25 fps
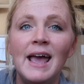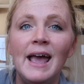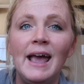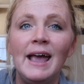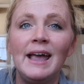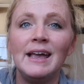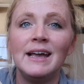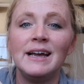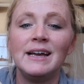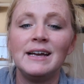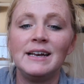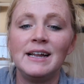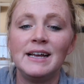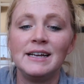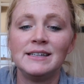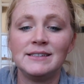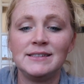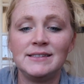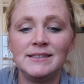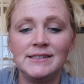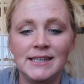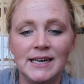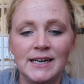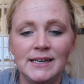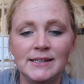And
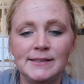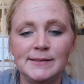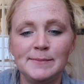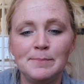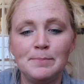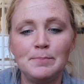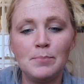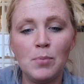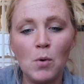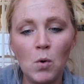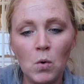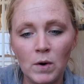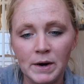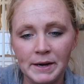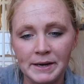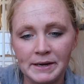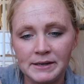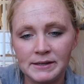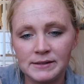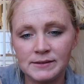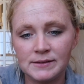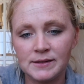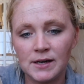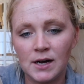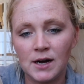it says boys